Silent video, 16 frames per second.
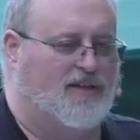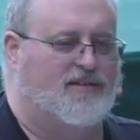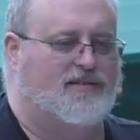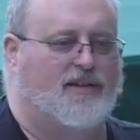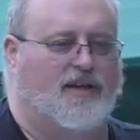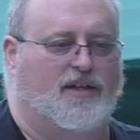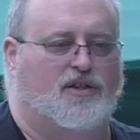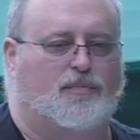
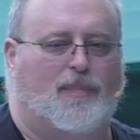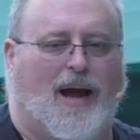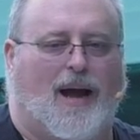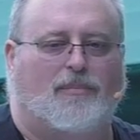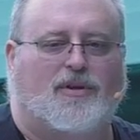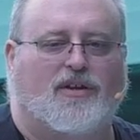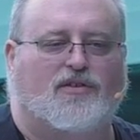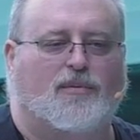And so
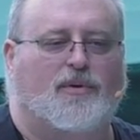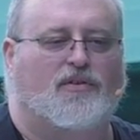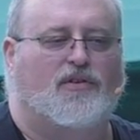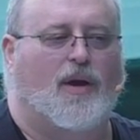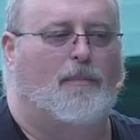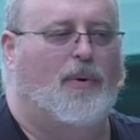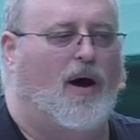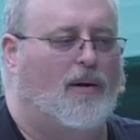as we
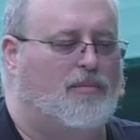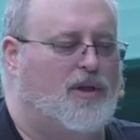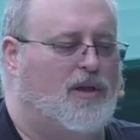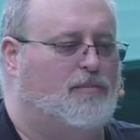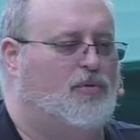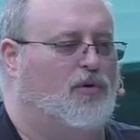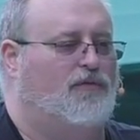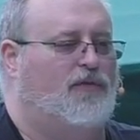think
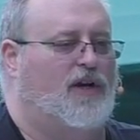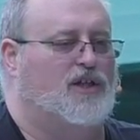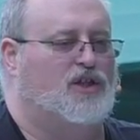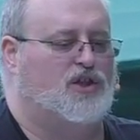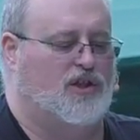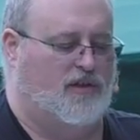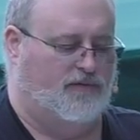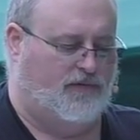about
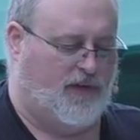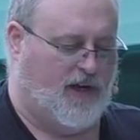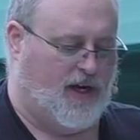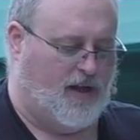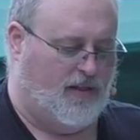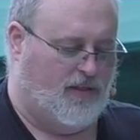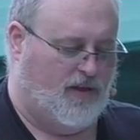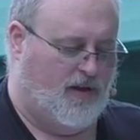baptism,
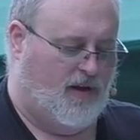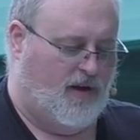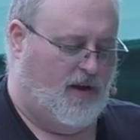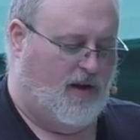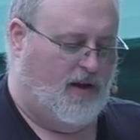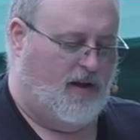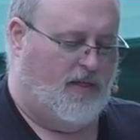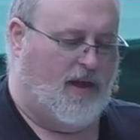
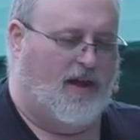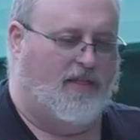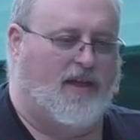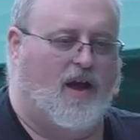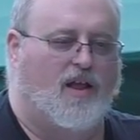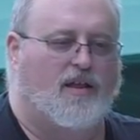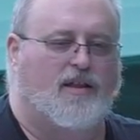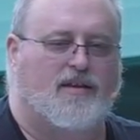baptism
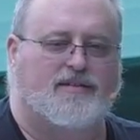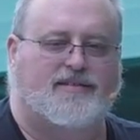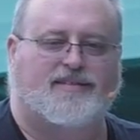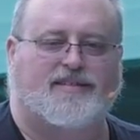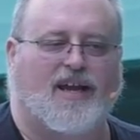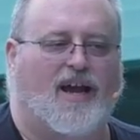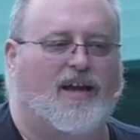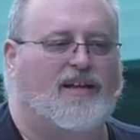is to
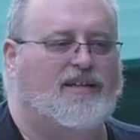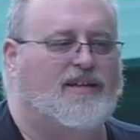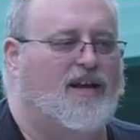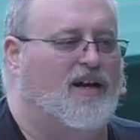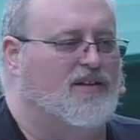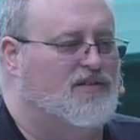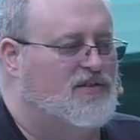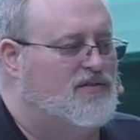serve as a
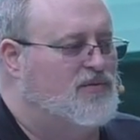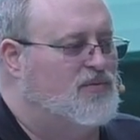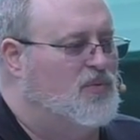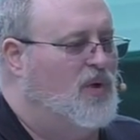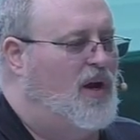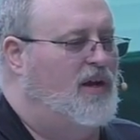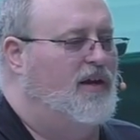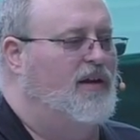somewhat similar
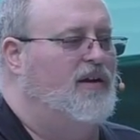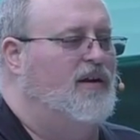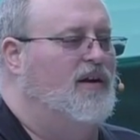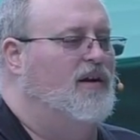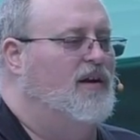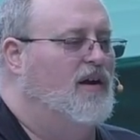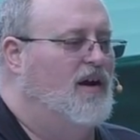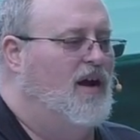rule
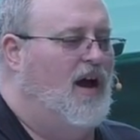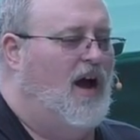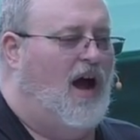for us.